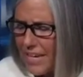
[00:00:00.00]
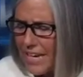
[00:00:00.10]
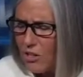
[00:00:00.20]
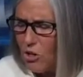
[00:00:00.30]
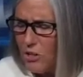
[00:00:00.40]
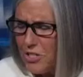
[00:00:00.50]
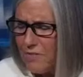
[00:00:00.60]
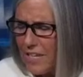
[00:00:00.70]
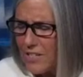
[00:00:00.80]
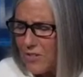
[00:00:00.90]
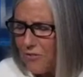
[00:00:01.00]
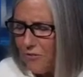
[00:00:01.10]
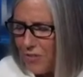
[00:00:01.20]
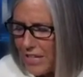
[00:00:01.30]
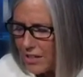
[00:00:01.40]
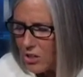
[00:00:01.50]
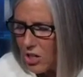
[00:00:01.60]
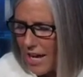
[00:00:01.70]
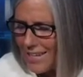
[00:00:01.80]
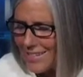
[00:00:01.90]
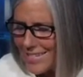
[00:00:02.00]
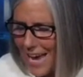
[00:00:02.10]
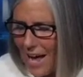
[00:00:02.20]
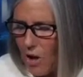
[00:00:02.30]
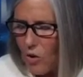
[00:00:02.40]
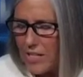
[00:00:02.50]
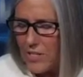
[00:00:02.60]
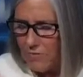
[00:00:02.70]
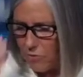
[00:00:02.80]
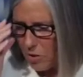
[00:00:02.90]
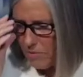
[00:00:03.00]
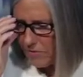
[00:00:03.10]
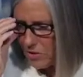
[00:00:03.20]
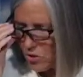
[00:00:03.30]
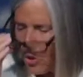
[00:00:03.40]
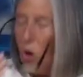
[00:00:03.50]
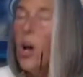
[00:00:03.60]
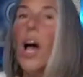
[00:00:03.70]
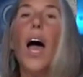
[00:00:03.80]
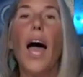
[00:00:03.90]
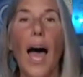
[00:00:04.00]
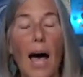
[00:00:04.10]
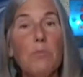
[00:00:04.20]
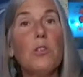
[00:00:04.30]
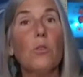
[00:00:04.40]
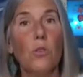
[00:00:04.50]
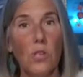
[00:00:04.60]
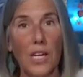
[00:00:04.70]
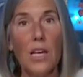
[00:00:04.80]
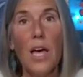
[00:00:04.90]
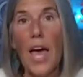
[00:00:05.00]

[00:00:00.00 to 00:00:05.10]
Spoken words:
It cultivates fear and doubt as a form of control. Absolutely.